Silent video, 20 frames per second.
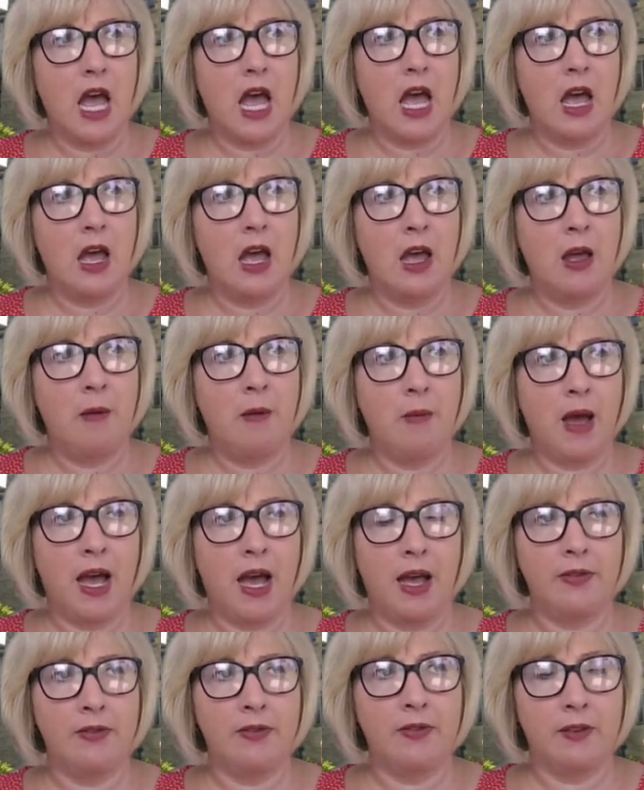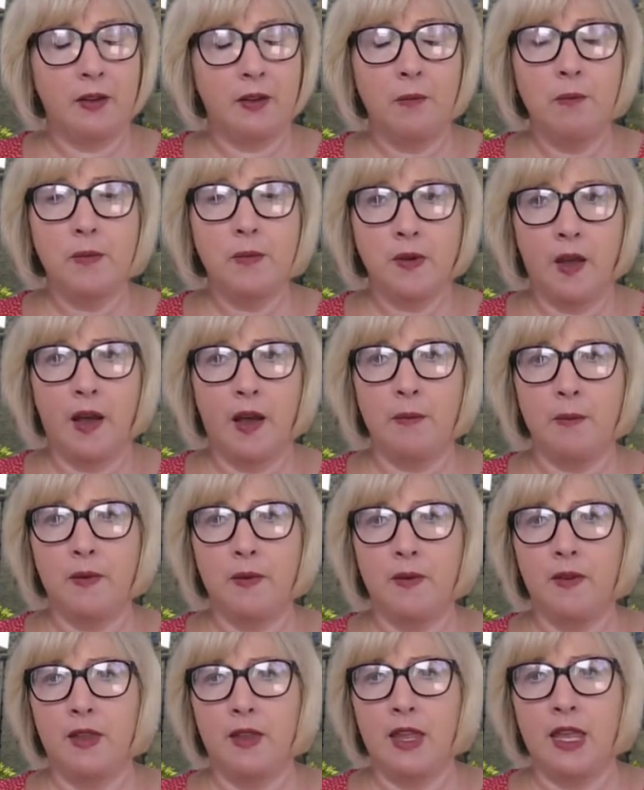and
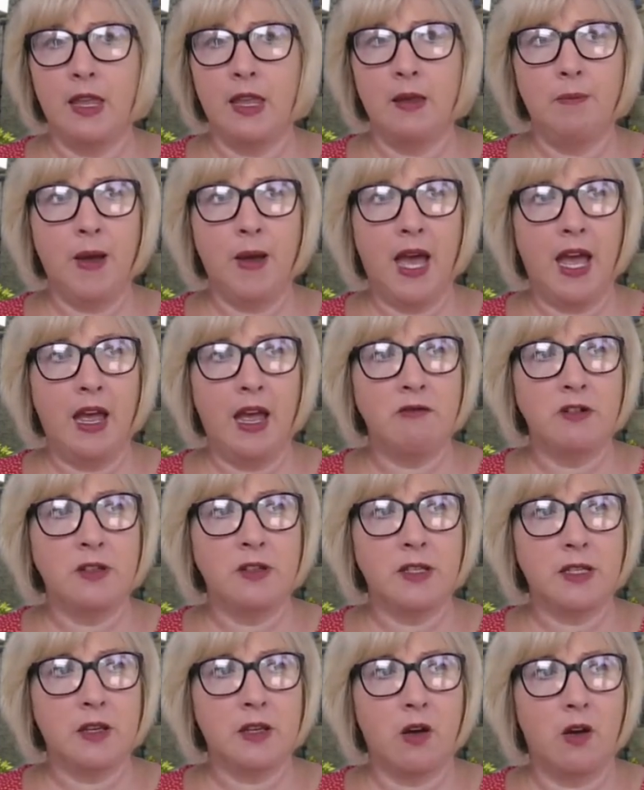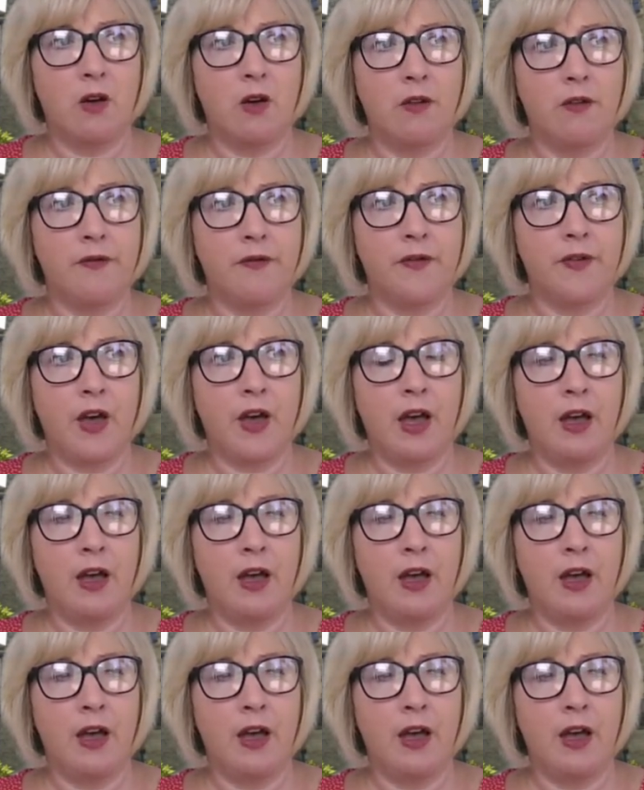sometimes the parents of